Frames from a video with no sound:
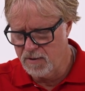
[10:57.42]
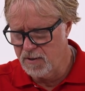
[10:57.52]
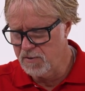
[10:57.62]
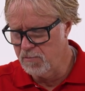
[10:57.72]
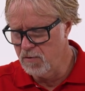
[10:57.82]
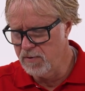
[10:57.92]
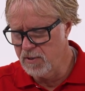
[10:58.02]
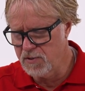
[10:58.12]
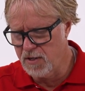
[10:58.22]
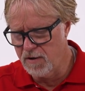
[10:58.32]
it's moving
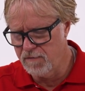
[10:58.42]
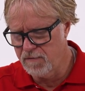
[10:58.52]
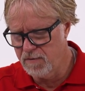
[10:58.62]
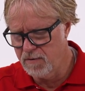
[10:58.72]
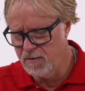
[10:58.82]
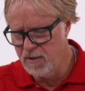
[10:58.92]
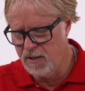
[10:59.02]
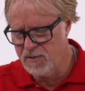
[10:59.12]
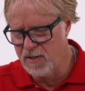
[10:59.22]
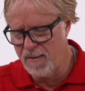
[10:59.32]
itself, and
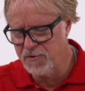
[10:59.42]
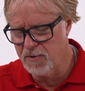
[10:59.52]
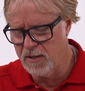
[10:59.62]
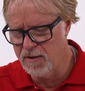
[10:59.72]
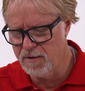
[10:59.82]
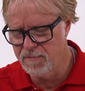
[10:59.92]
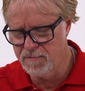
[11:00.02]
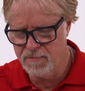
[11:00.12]
it stops right there.